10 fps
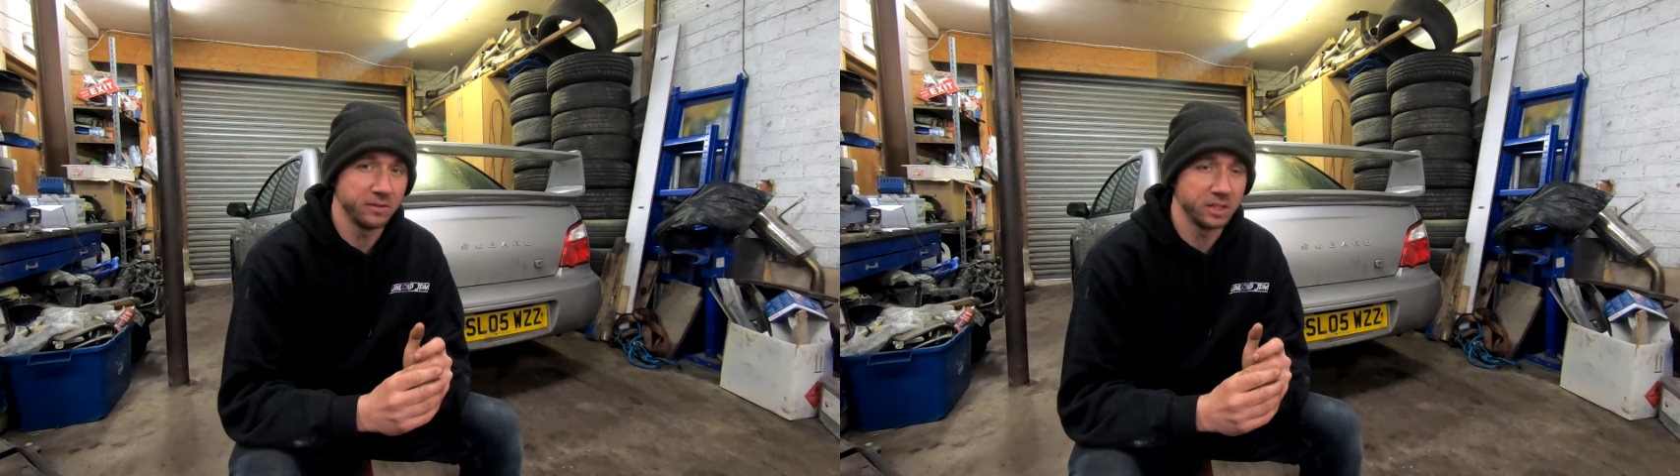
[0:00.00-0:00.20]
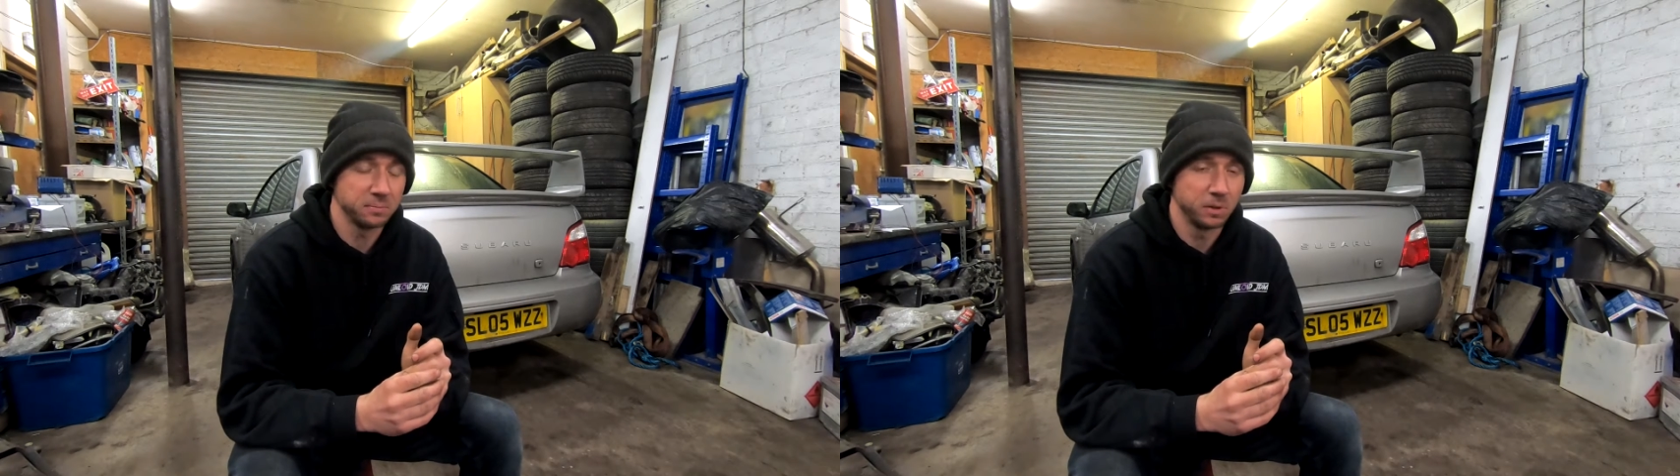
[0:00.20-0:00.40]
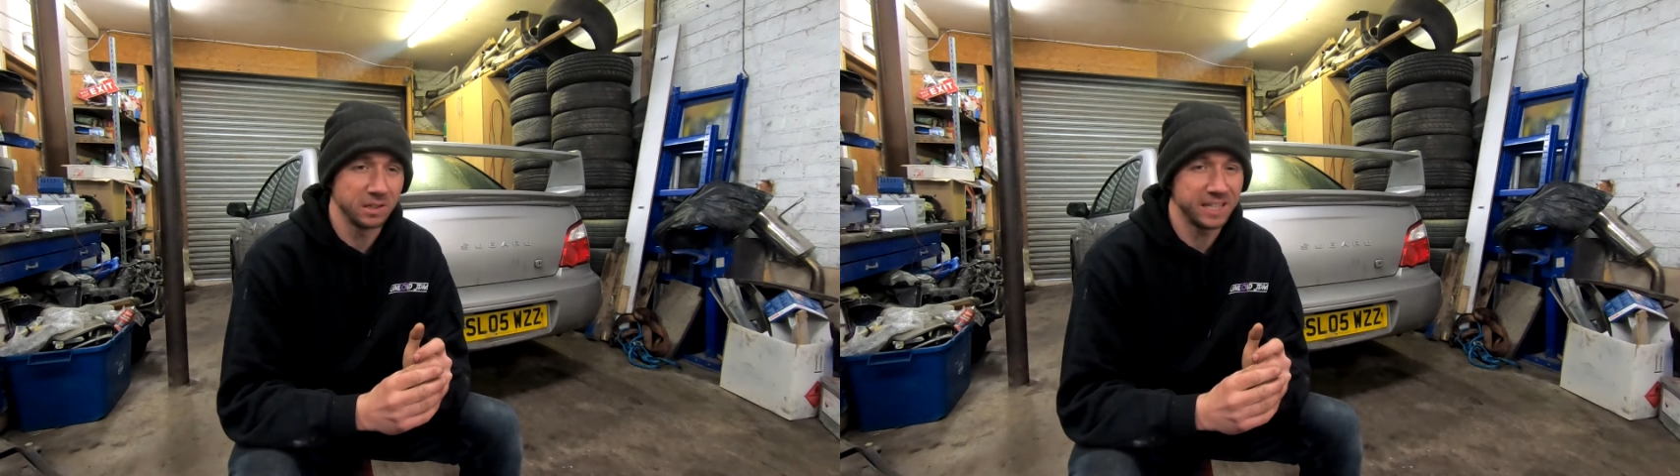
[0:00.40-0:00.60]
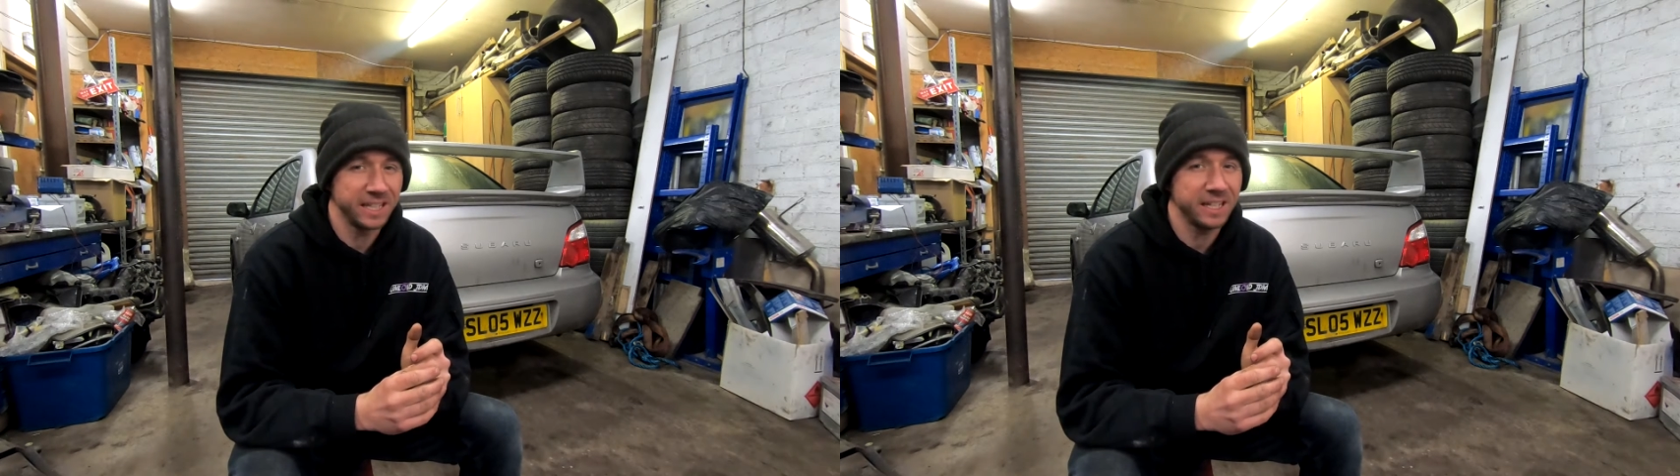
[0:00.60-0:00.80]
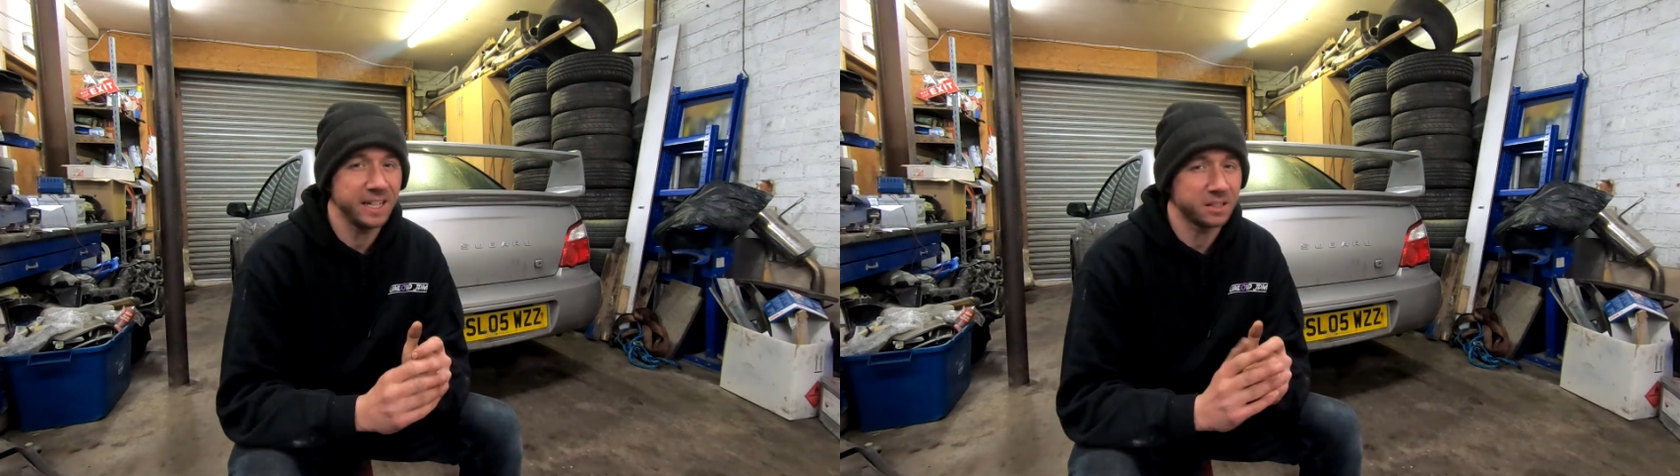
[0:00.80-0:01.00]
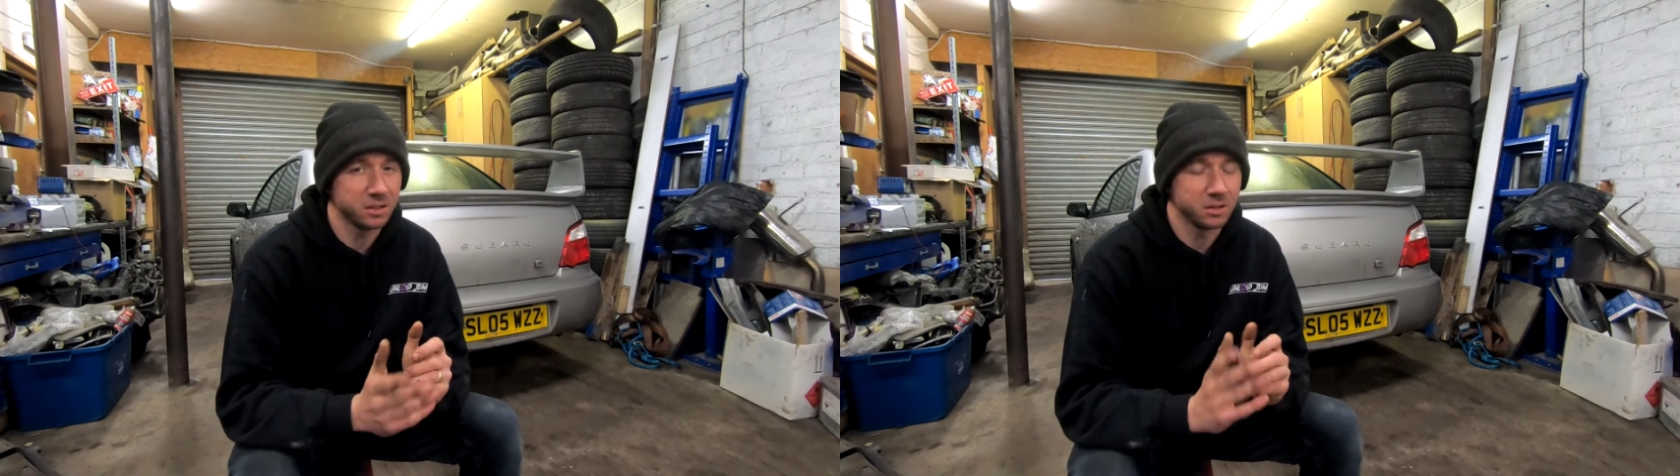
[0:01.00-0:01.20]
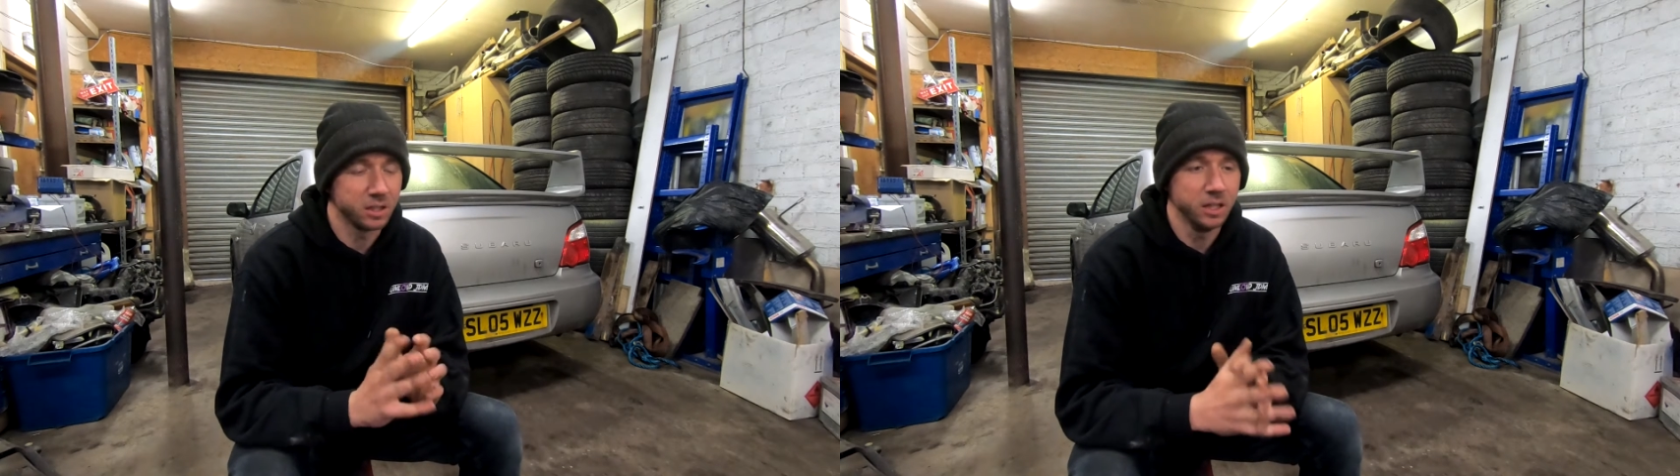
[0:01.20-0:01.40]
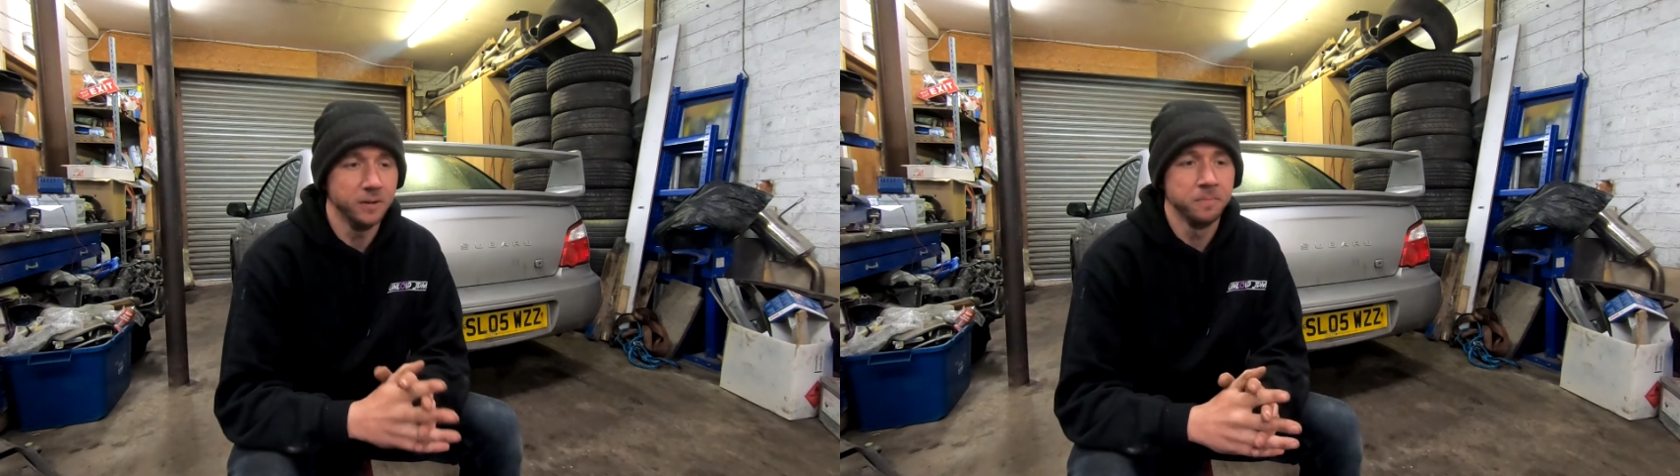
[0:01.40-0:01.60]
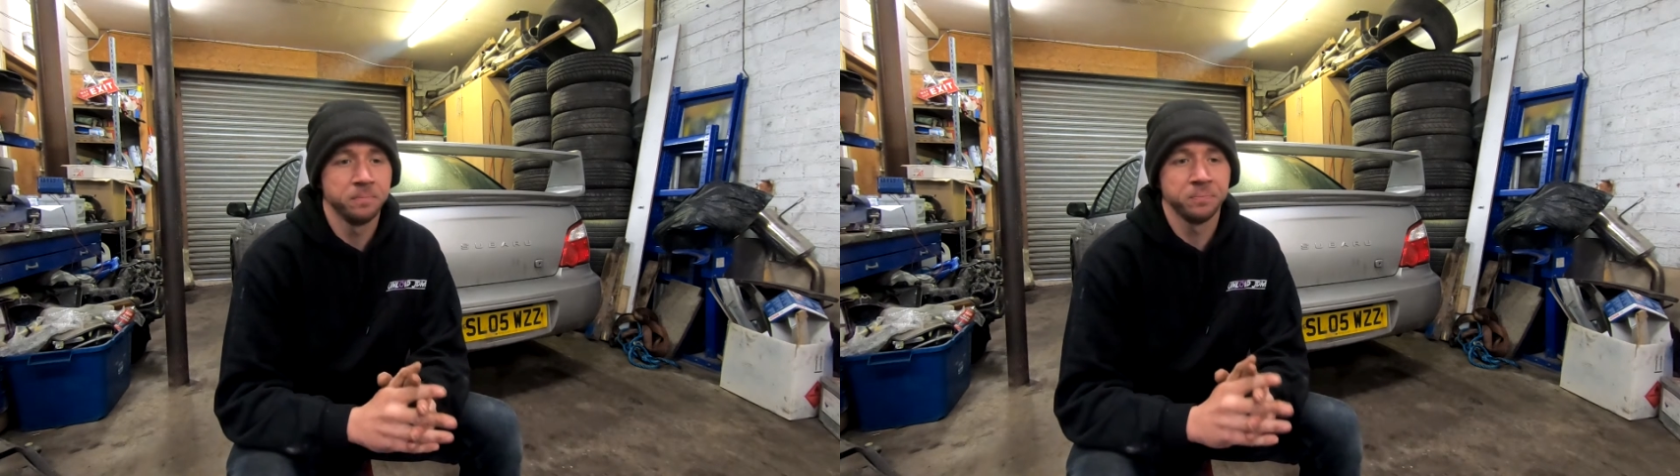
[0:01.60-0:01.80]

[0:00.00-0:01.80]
with this model year, I don't know,